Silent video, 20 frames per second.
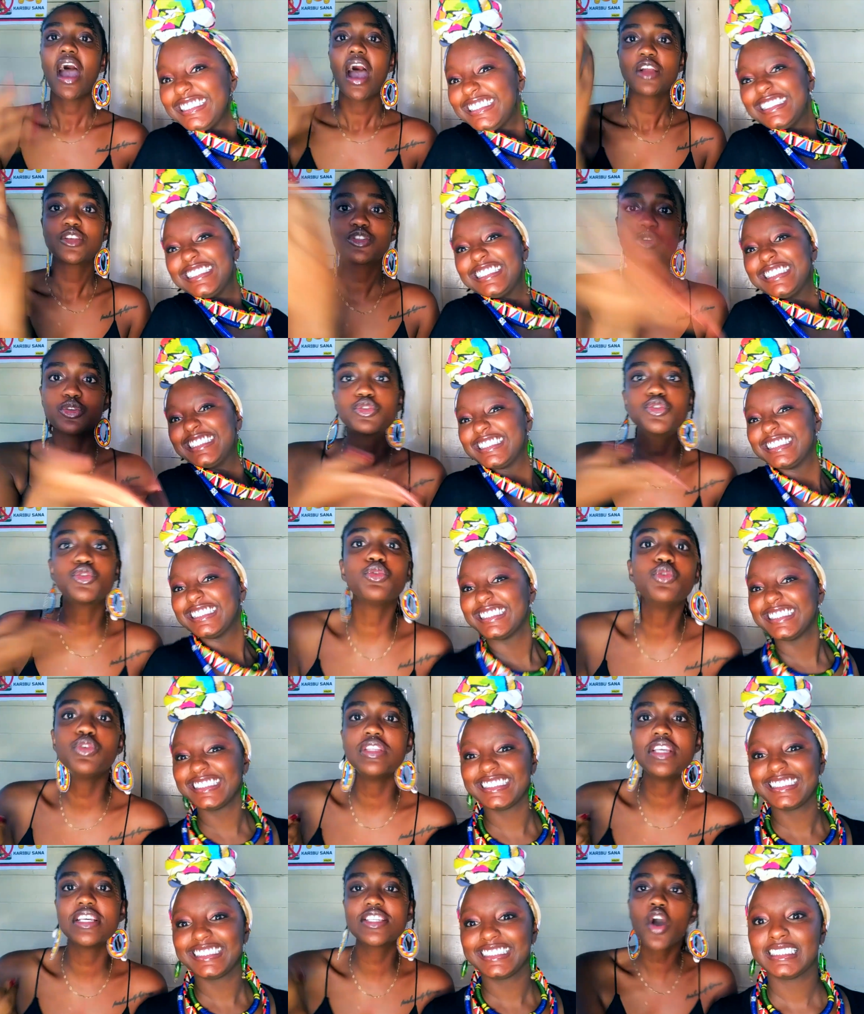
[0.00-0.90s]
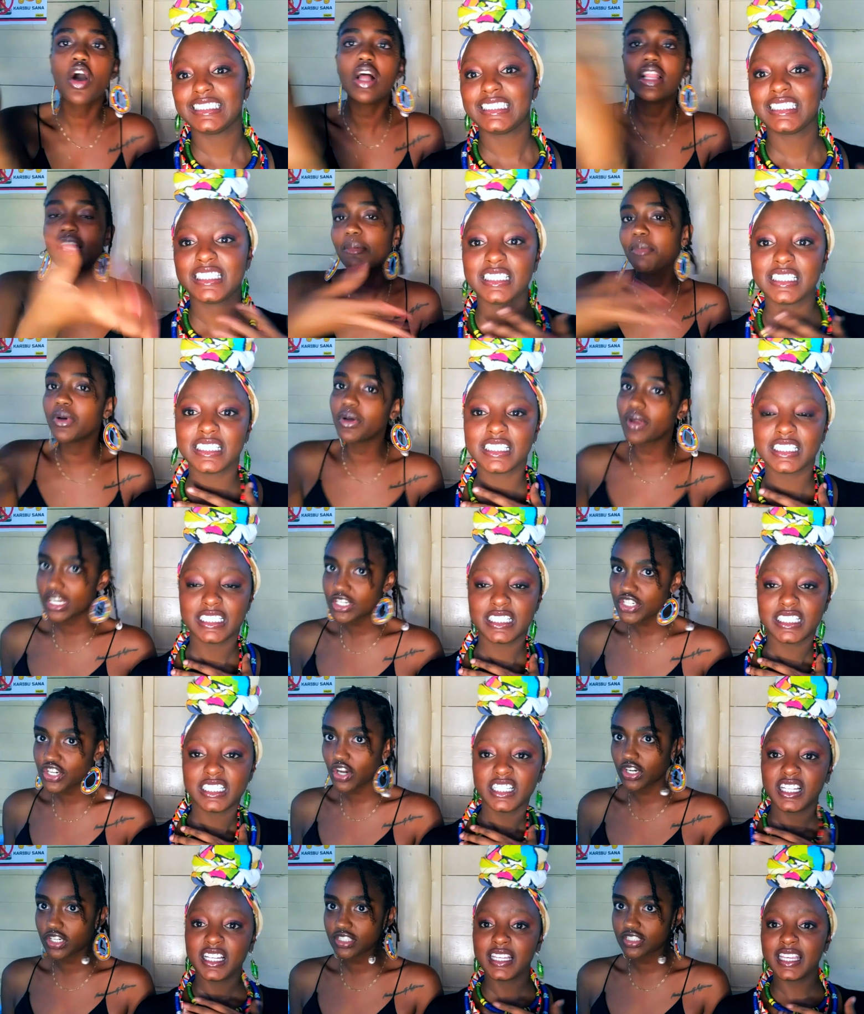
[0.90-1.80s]
Speaker 1: to do this collaboration.
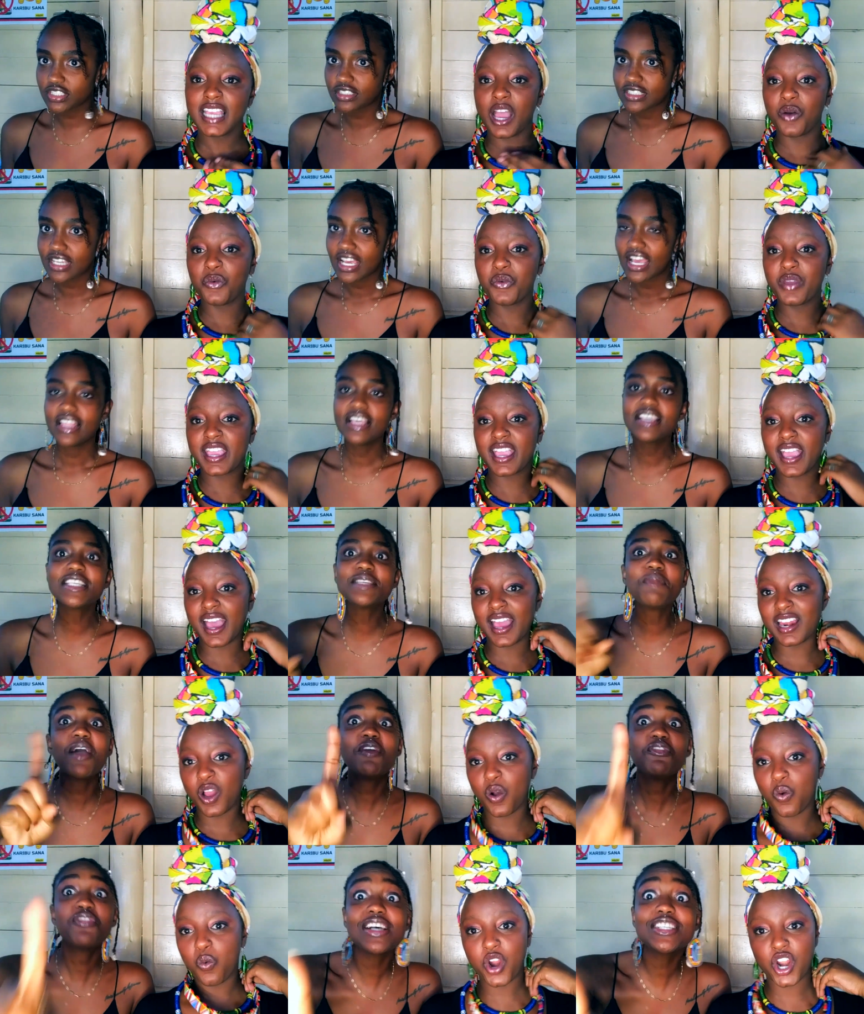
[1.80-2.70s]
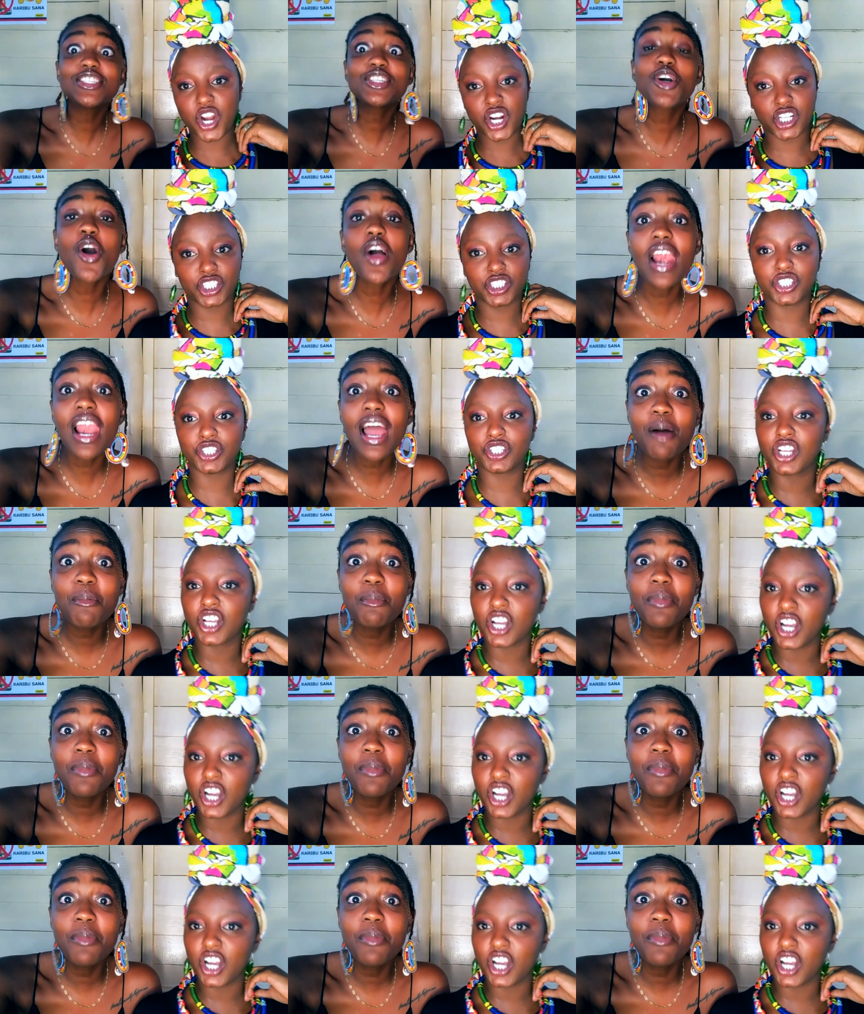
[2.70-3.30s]
Speaker 2: Yeah, we this gotta work collab, together.